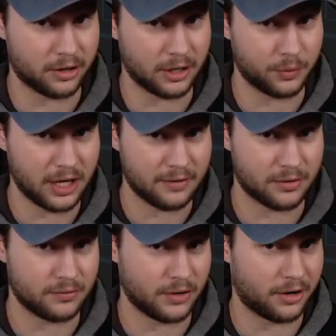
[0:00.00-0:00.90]
And we have
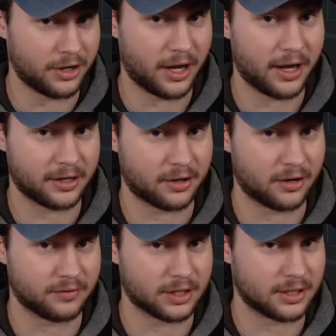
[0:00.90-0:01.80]
a very high
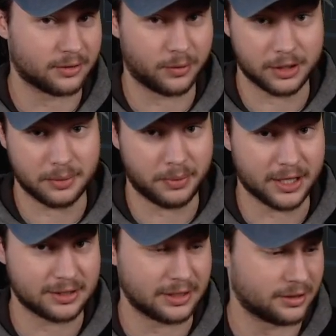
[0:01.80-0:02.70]
curve. That's like one of the
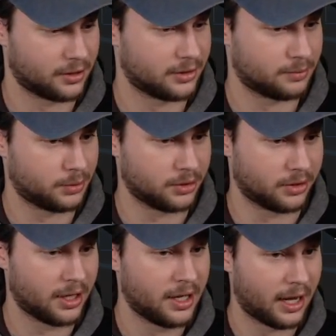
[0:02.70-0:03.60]
best things on this build.